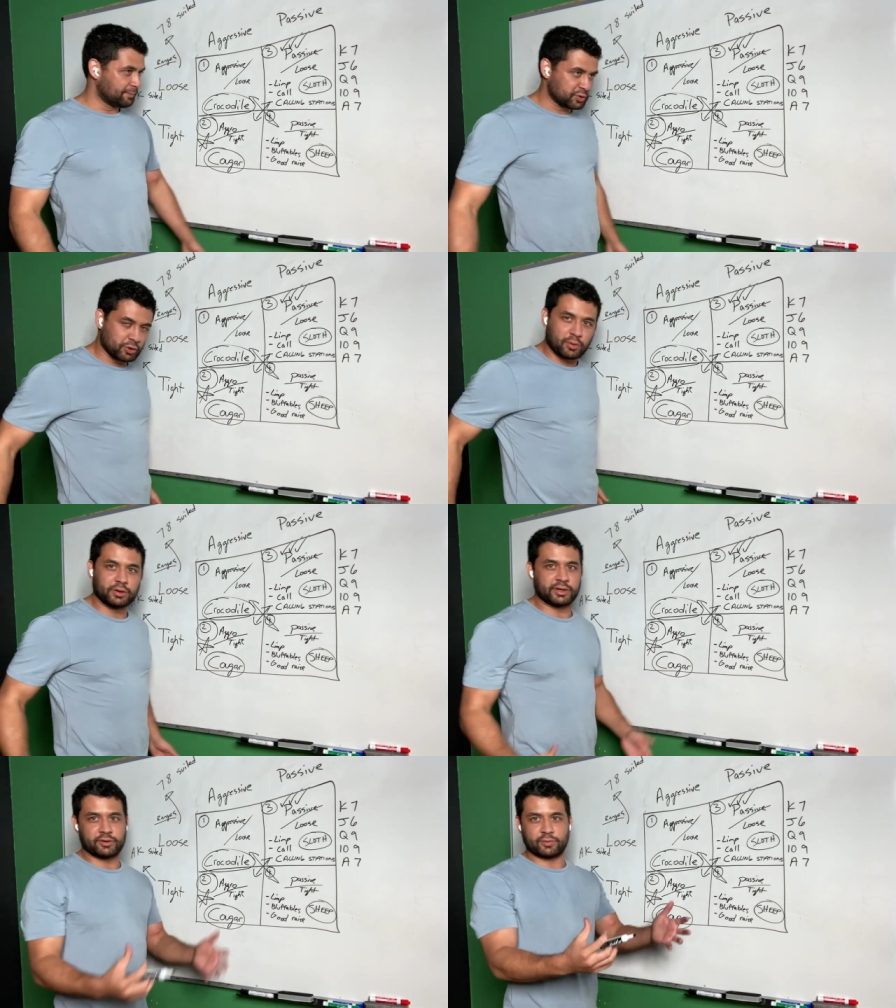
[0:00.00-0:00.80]
you go
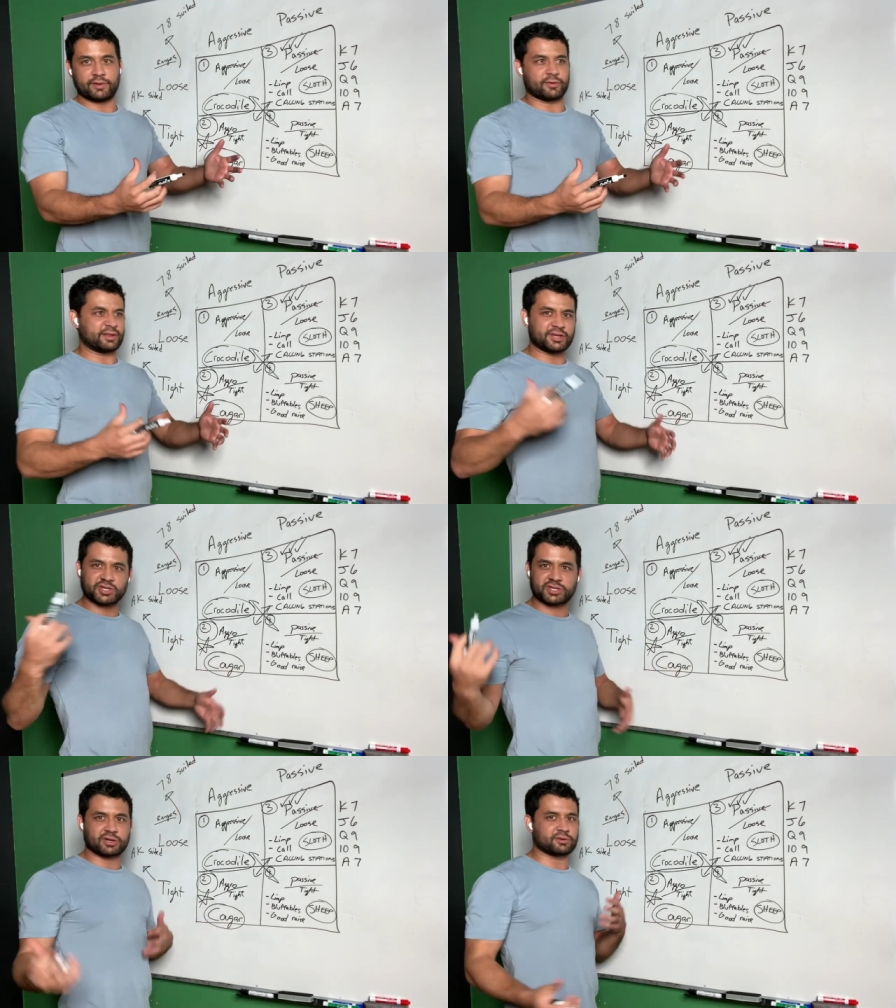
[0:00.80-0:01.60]
all in on the river, and they
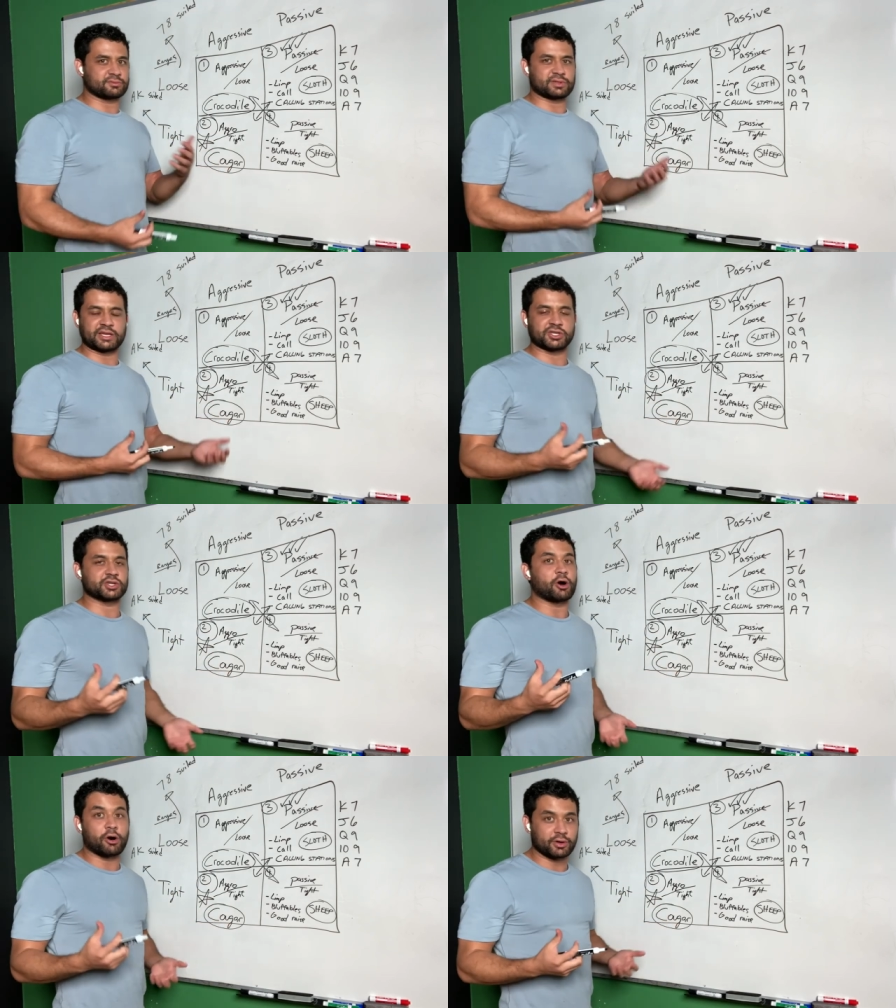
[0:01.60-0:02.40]
just they
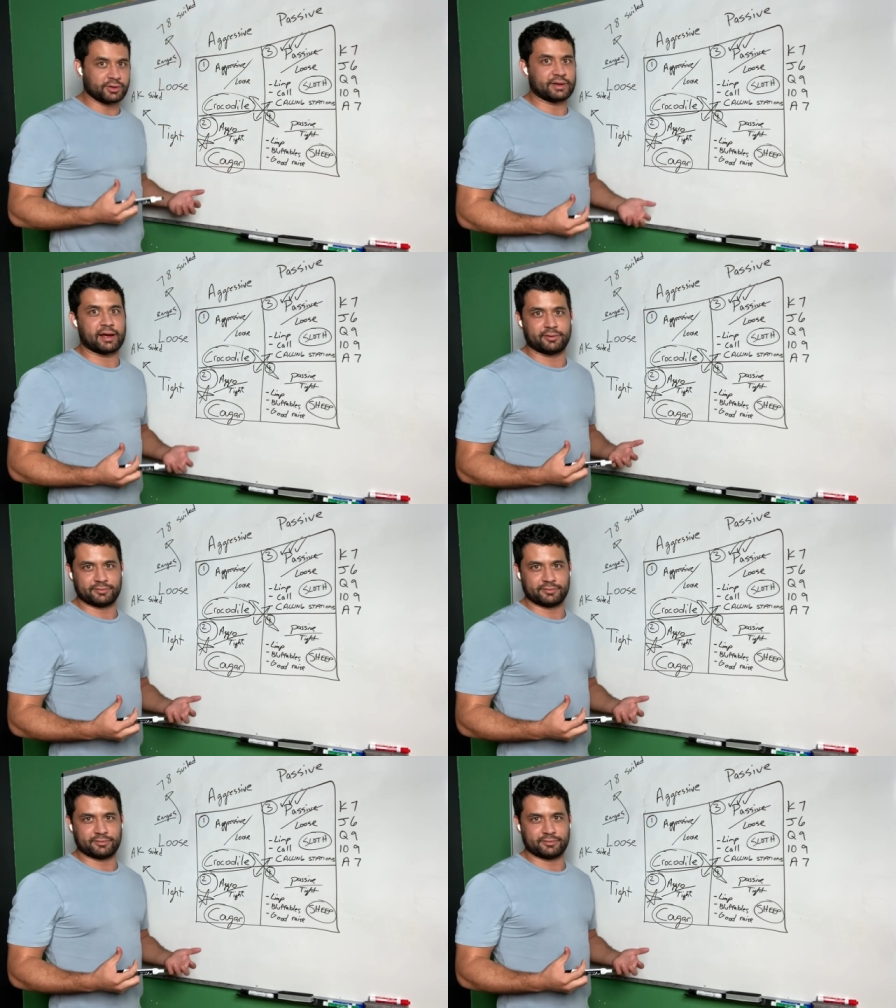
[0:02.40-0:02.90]
just call you down.